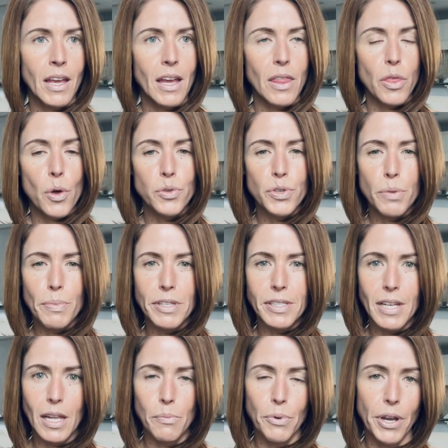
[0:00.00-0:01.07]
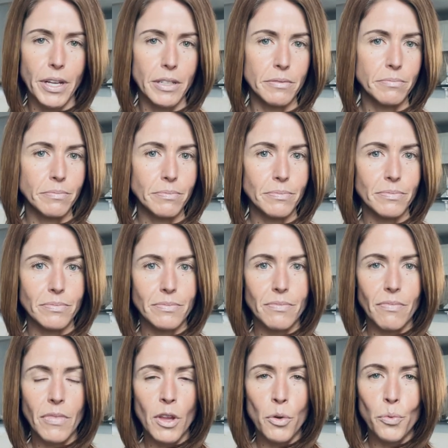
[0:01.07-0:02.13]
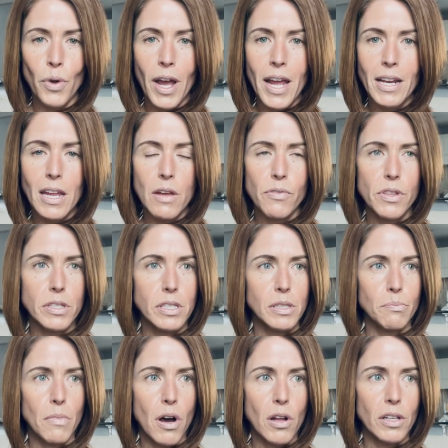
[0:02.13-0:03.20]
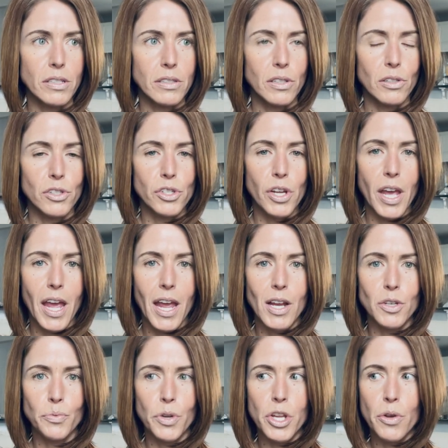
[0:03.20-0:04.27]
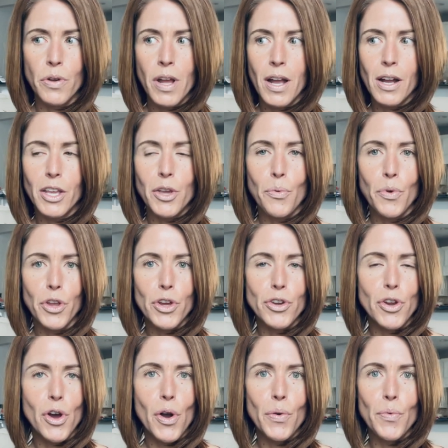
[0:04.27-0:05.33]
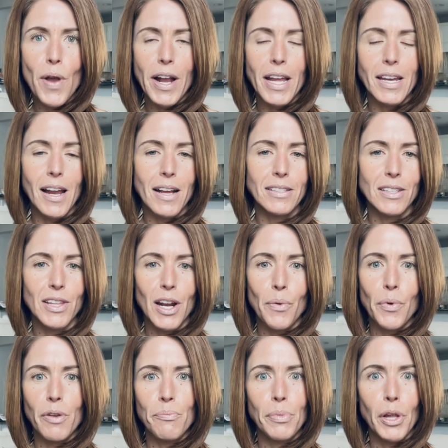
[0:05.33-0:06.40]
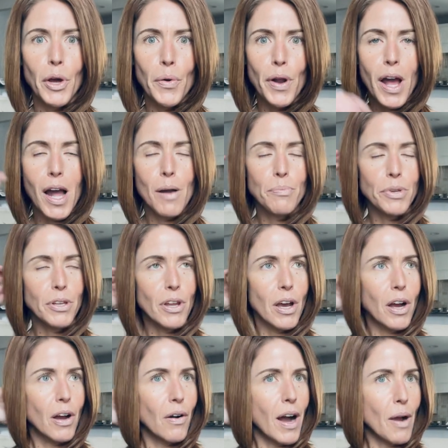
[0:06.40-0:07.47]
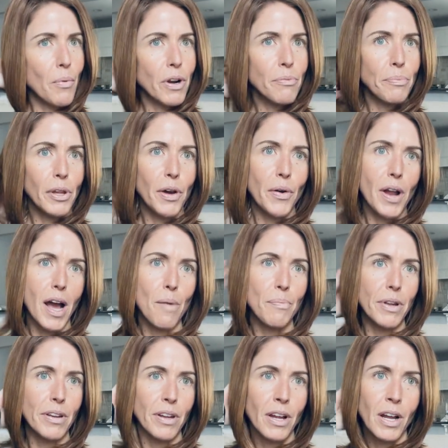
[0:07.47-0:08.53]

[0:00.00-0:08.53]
those are to be celebrated, right? Even the smallest little change, when you know, recognizing that I would have blown up, you know, I would have blown up and